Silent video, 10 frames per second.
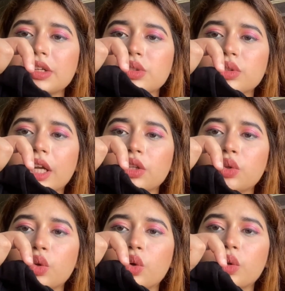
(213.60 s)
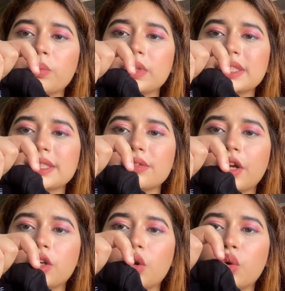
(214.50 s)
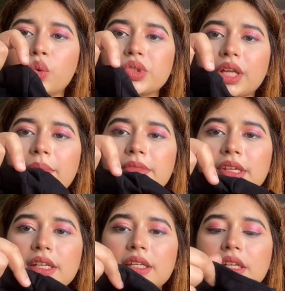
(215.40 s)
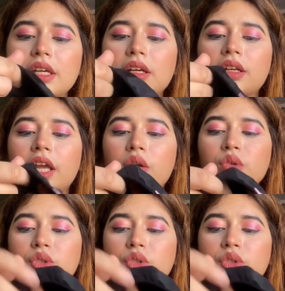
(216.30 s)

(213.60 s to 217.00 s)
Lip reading: so that this is where your nose comes in, like so